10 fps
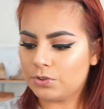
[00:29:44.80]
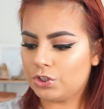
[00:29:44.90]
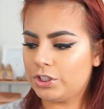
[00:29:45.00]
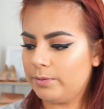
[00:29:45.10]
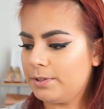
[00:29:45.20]

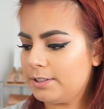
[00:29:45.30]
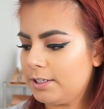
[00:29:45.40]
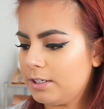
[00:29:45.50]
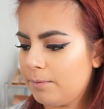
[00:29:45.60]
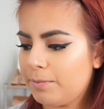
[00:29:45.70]
shimmers
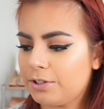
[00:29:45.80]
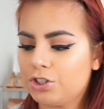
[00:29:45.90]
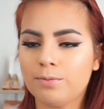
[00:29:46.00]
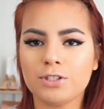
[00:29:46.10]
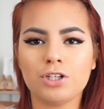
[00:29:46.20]
in there, but the
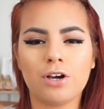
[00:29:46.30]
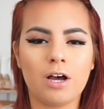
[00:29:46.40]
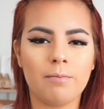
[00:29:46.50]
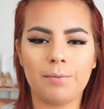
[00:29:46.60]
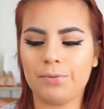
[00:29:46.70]
shimmers don't
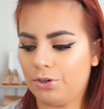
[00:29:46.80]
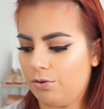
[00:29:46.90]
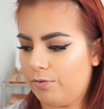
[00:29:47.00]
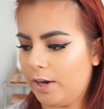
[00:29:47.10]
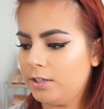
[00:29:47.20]
come up on your
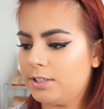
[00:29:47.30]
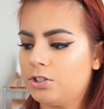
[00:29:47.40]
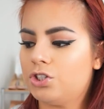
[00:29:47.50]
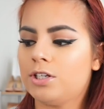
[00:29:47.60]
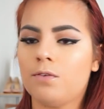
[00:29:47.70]
face. They
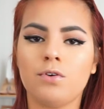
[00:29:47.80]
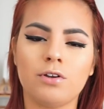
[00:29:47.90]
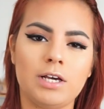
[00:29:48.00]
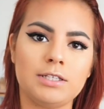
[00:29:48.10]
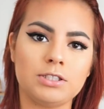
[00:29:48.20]
just give you a
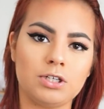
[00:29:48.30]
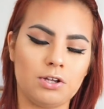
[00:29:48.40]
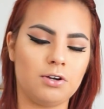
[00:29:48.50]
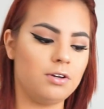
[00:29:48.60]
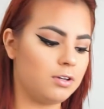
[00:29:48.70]
nice
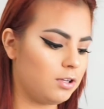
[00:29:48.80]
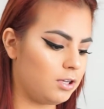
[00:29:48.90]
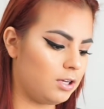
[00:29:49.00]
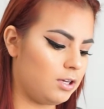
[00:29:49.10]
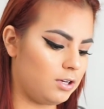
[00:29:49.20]
glow.
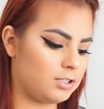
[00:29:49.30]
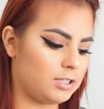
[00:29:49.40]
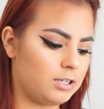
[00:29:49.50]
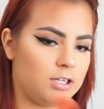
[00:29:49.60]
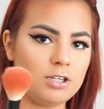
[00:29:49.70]
So
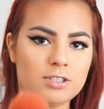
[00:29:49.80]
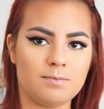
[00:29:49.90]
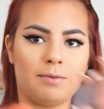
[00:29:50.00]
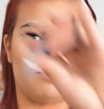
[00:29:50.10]
I'm gonna use my